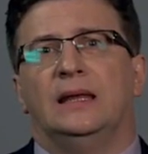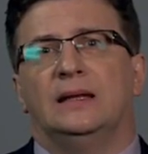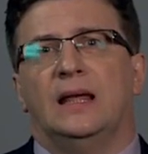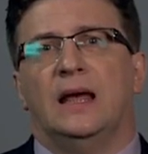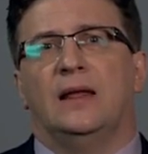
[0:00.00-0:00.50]

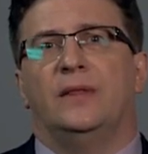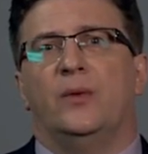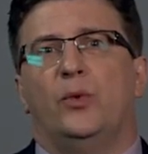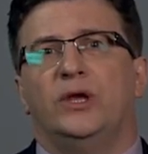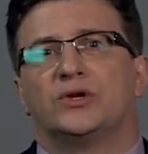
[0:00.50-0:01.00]
in the
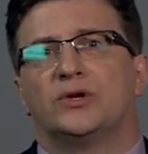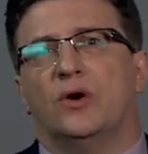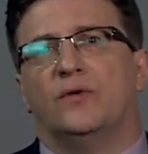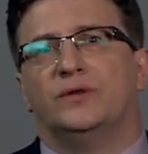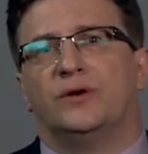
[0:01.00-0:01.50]
wish
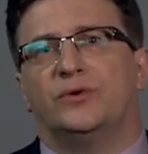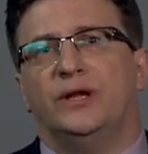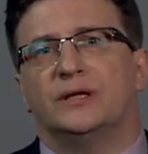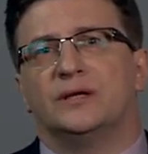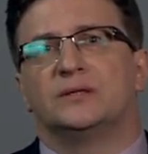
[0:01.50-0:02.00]
of the
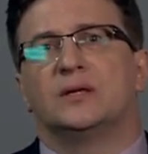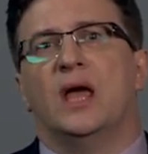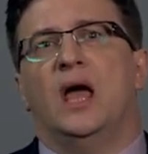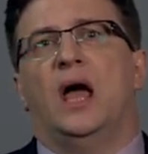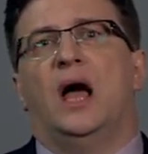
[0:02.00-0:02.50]
readers
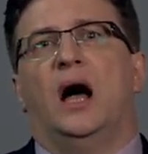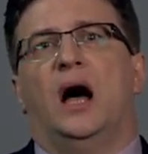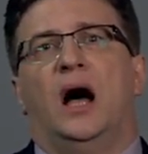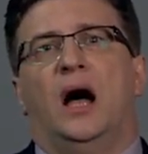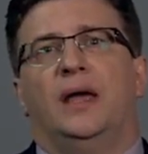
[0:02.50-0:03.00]

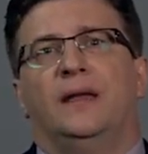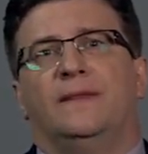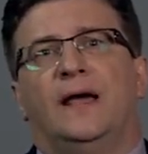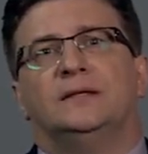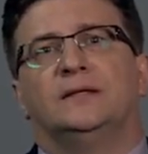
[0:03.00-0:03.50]

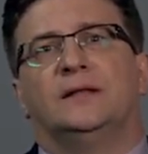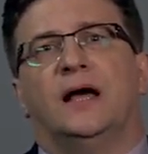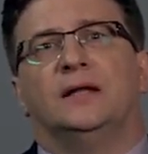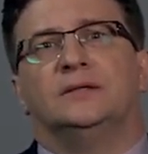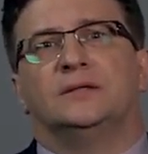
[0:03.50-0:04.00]
in
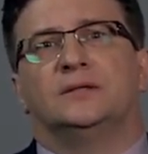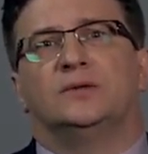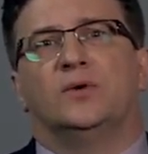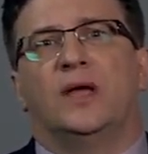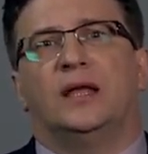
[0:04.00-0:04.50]
1990s
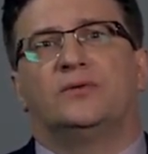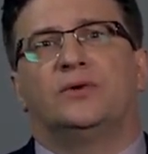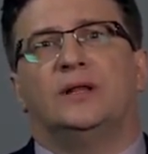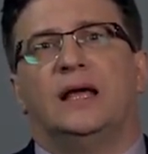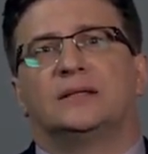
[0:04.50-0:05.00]
to get
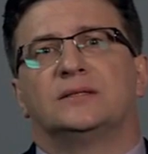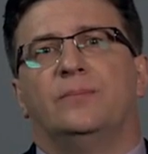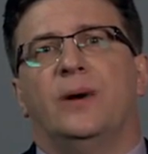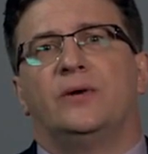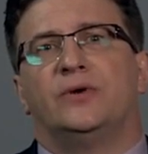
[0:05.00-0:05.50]
relaxed
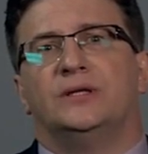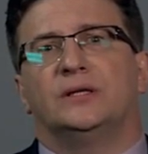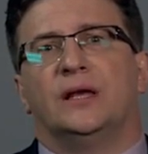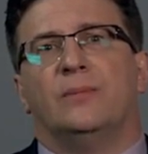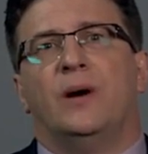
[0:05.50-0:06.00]
by
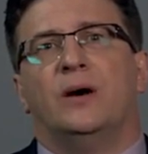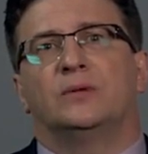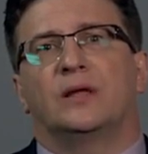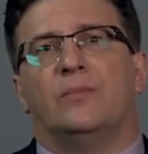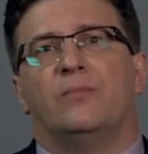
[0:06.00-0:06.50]
reading
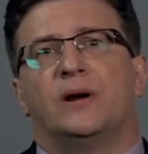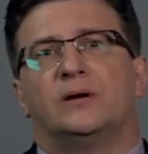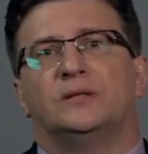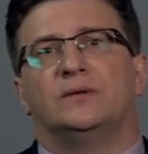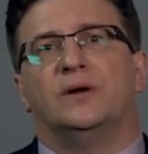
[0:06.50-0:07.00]
about
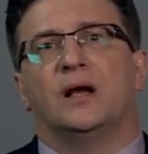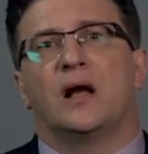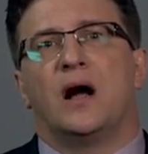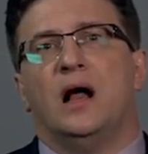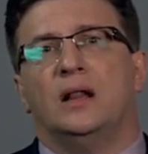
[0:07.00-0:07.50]
comparatively
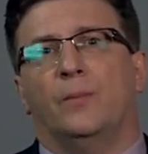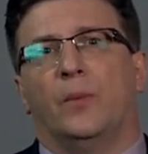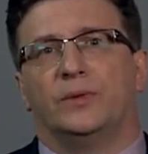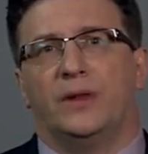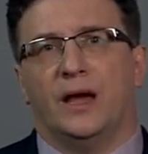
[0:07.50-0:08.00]
calm
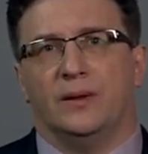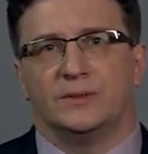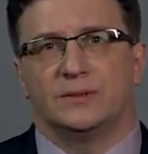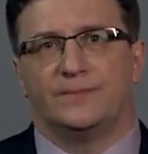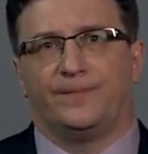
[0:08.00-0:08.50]

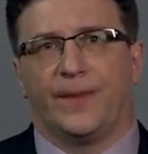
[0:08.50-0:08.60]
times.